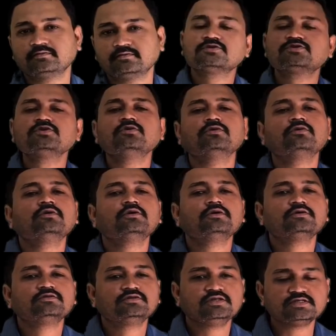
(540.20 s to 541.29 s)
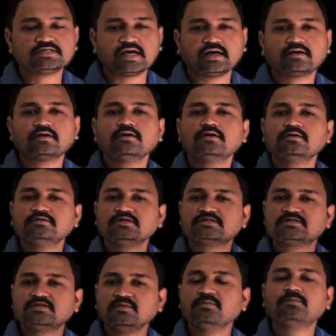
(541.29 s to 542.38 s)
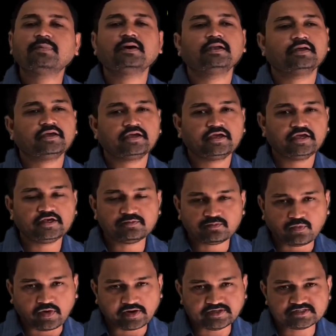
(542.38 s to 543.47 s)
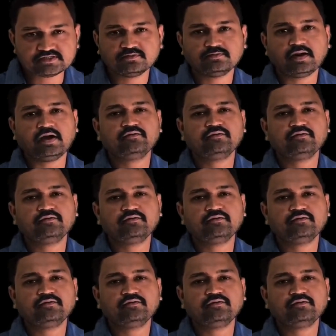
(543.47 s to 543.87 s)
So these are the simple 8 points by